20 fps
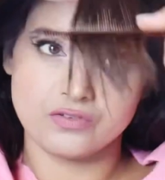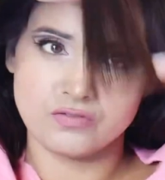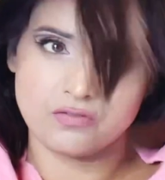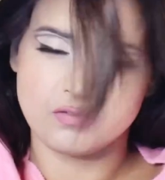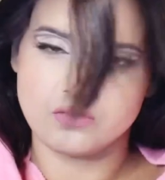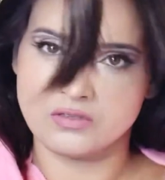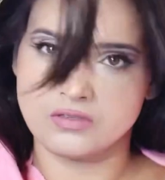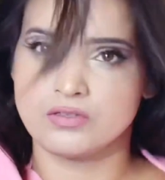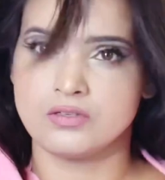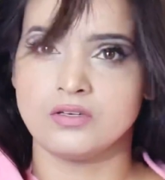and
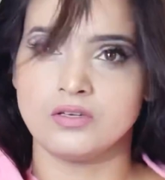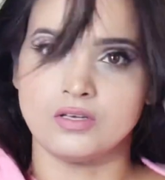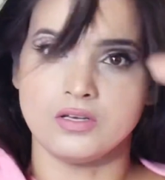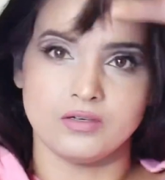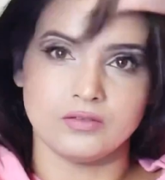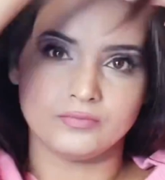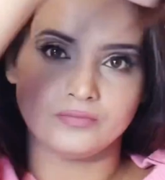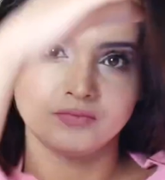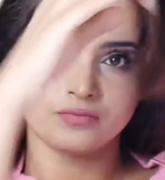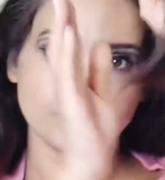I'll clip
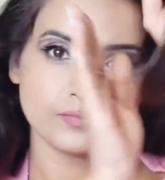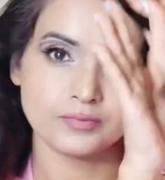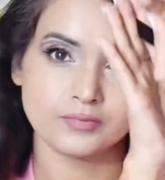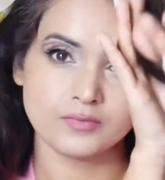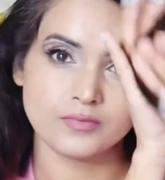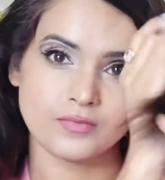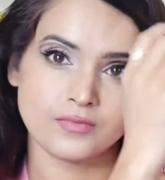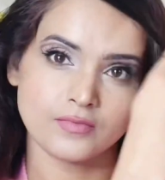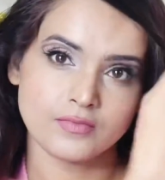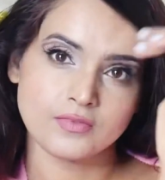it,
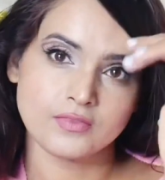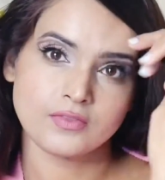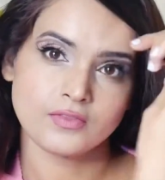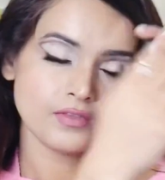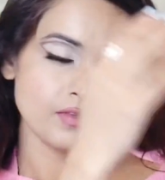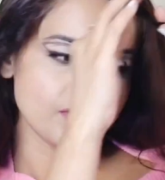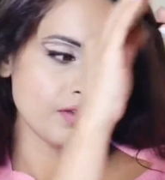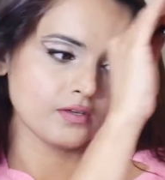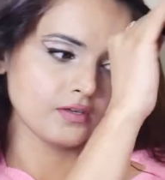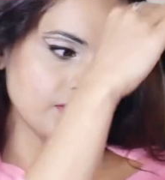
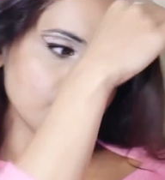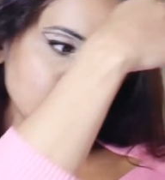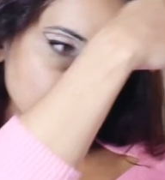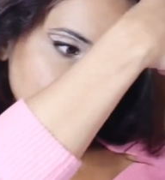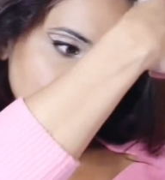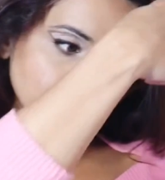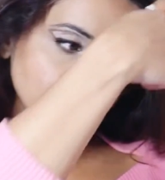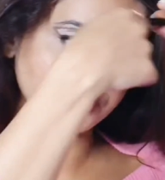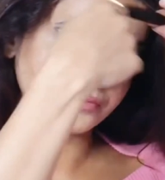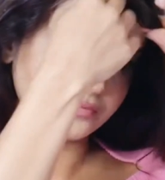as you can
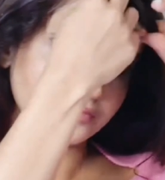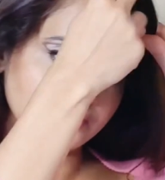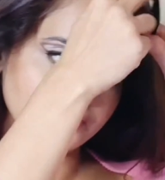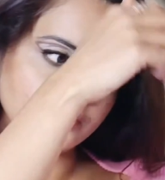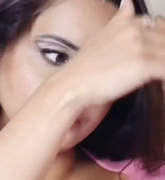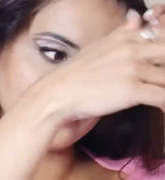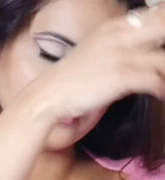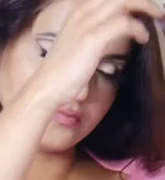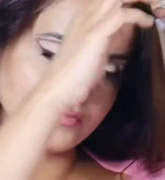see.